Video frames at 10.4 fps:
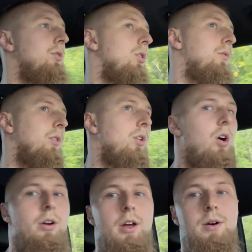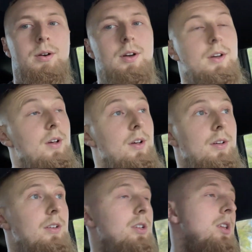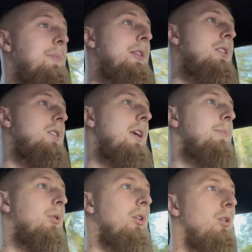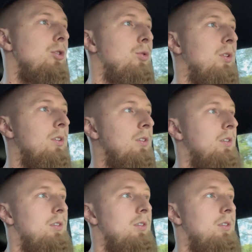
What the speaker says: So for cardio, just going to be the same per usual.